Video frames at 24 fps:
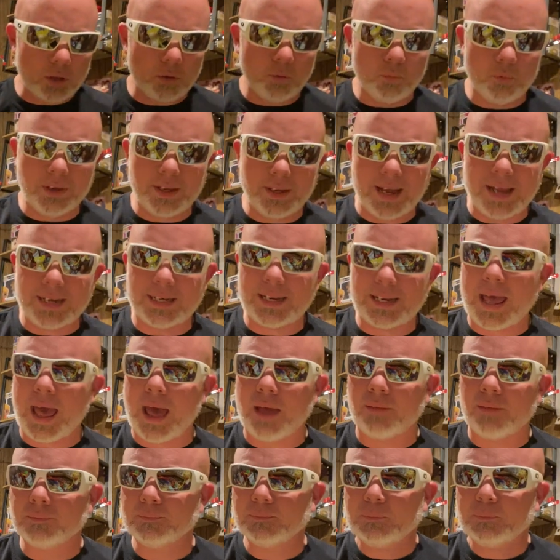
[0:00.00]
we got
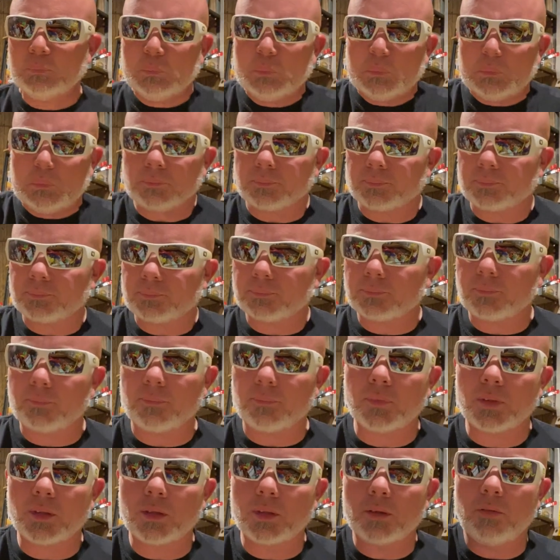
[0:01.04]
that.
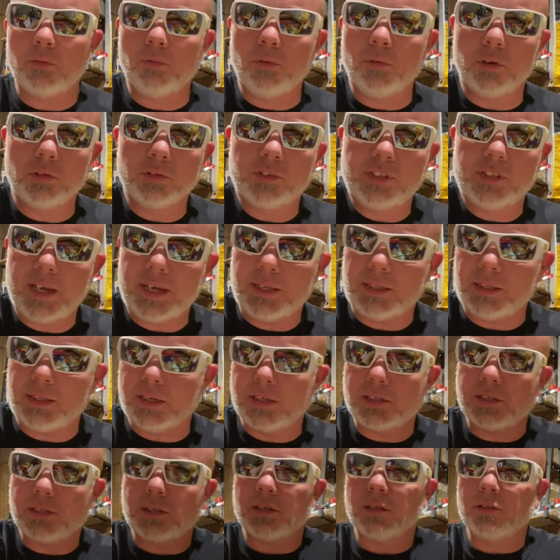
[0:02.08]
We're gonna take
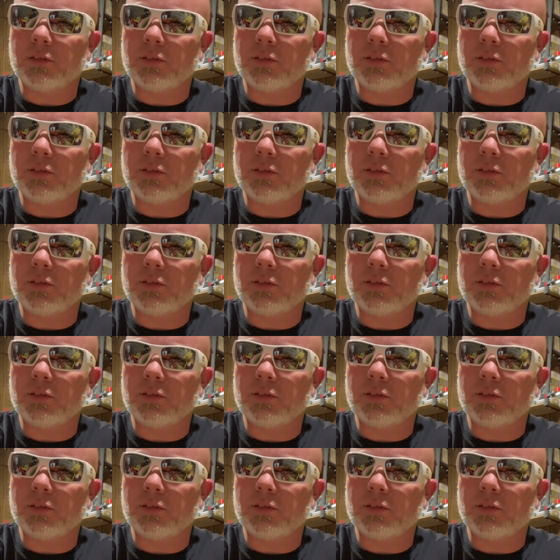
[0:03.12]
this